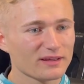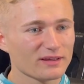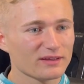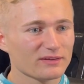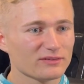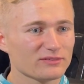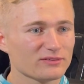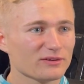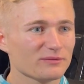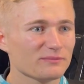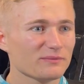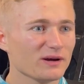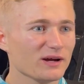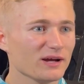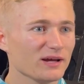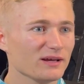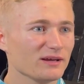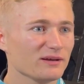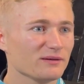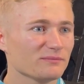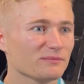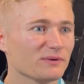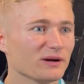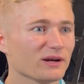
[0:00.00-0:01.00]
So
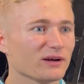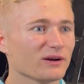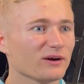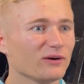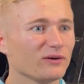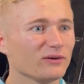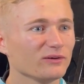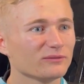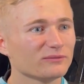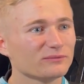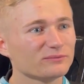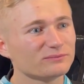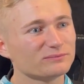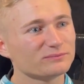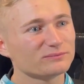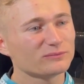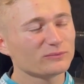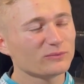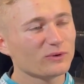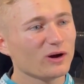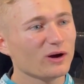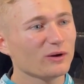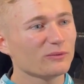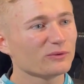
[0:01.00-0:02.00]
my goal and
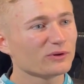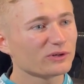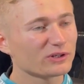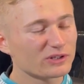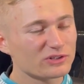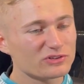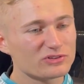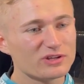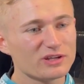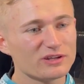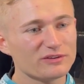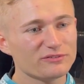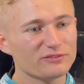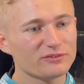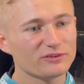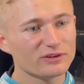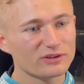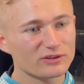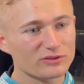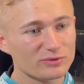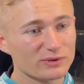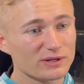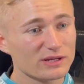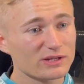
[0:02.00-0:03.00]
what I want to achieve for the
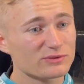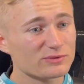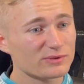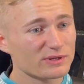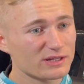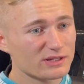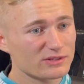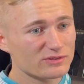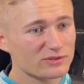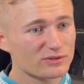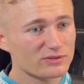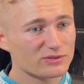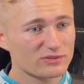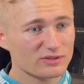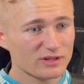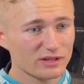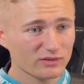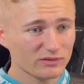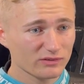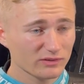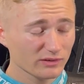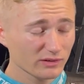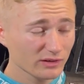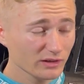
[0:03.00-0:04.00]
2022
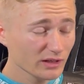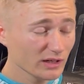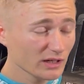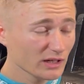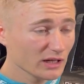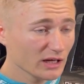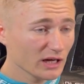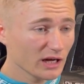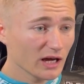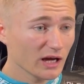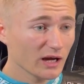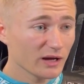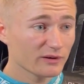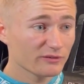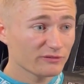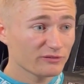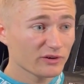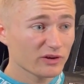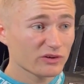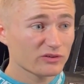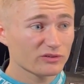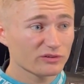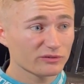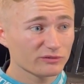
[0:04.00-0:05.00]
season,
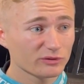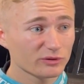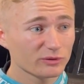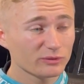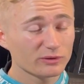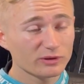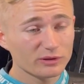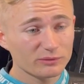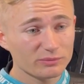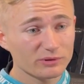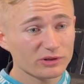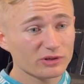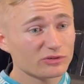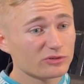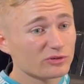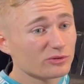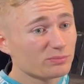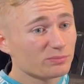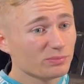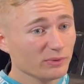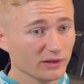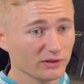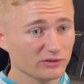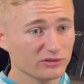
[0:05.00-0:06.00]
first of all, with the British
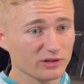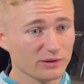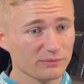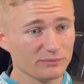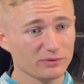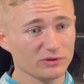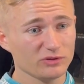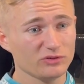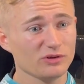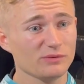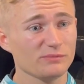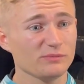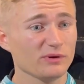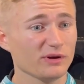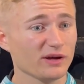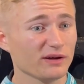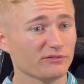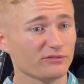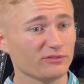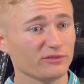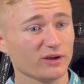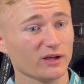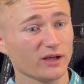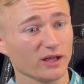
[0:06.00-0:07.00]
Superbike Championship, you
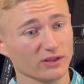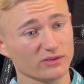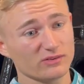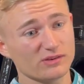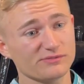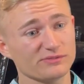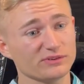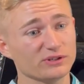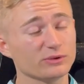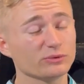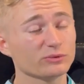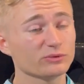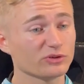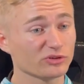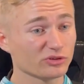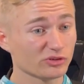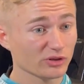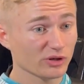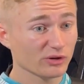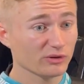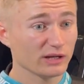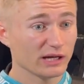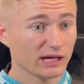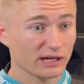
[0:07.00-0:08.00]
have something called the
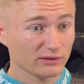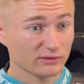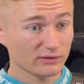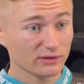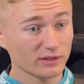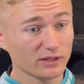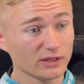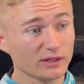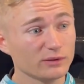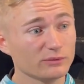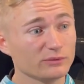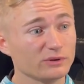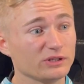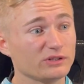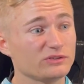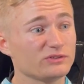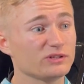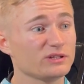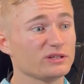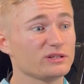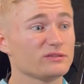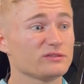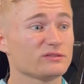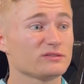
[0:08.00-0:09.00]
Showdown, which
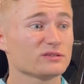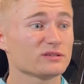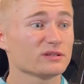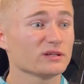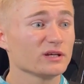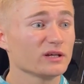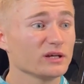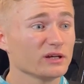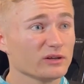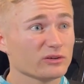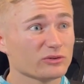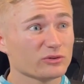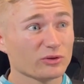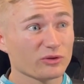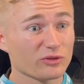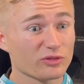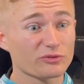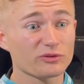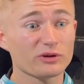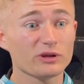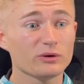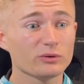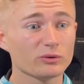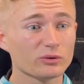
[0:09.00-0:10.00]
is sort of
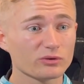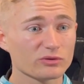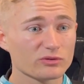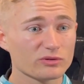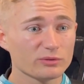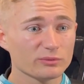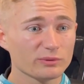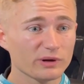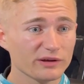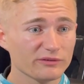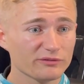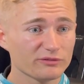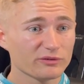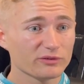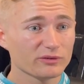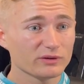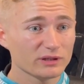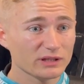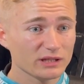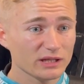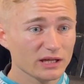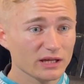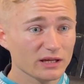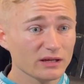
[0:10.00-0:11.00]
3/4 of the way through
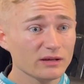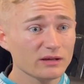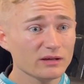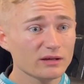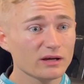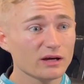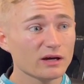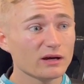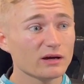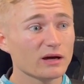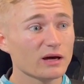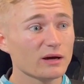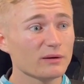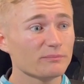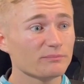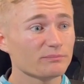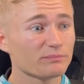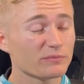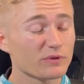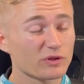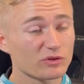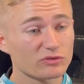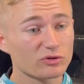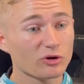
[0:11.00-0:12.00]
the year.
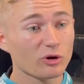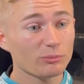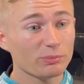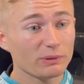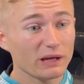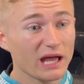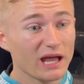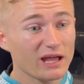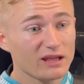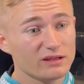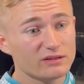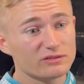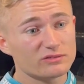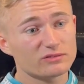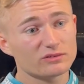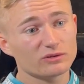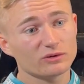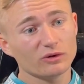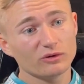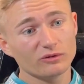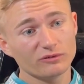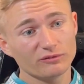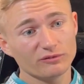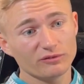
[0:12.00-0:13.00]
The top 8
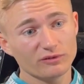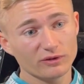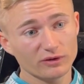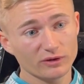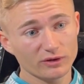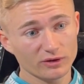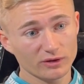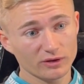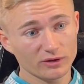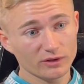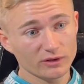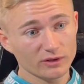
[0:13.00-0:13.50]
of the